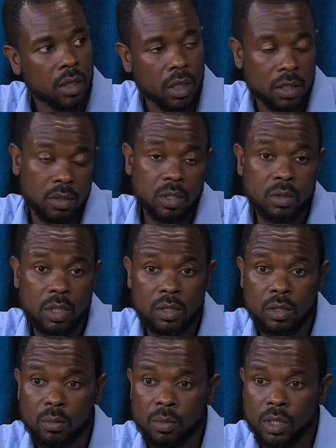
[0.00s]
So it's
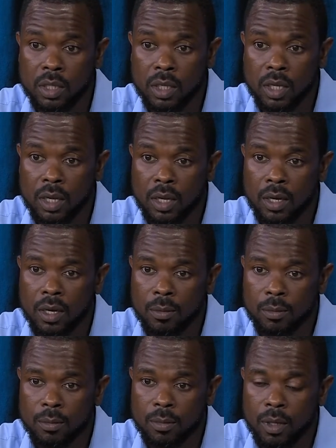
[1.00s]
going to be um,